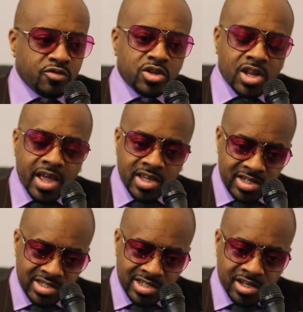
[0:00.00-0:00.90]
you look at like
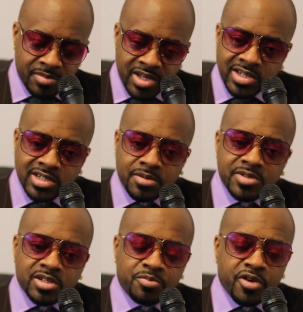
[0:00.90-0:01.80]
EDM
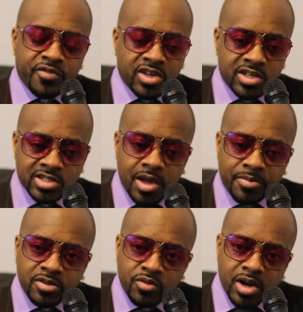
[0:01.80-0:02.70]
is a perfect
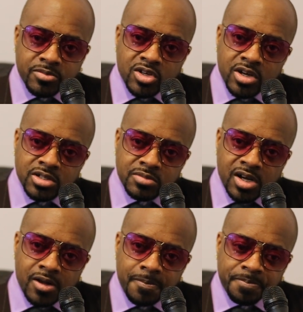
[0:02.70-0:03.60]
example of what I'm talking
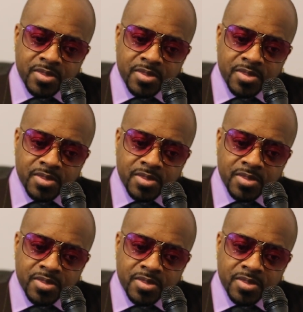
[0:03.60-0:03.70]
about.